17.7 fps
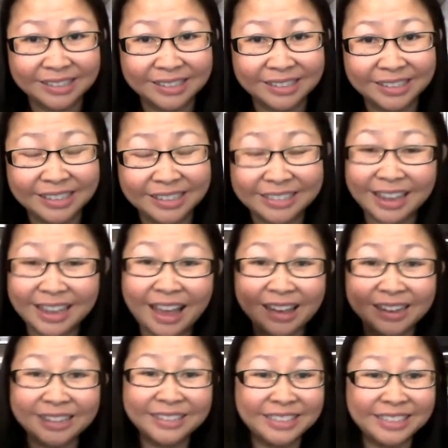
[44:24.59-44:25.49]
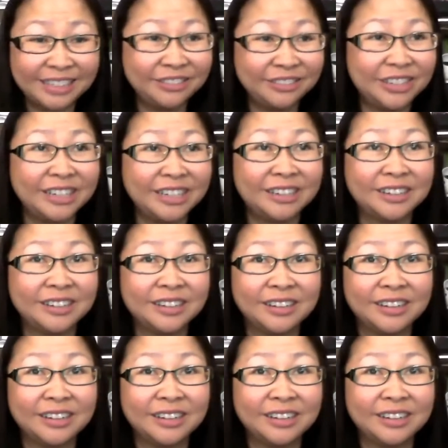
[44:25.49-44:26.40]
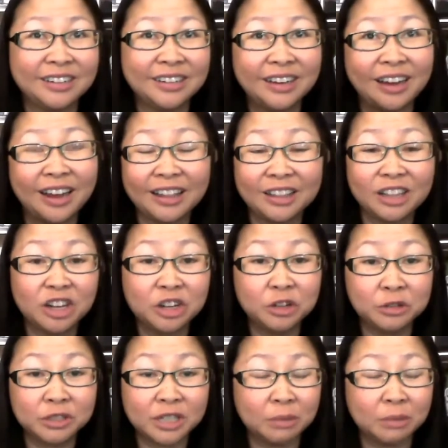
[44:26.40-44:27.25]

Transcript: He's on TV and news,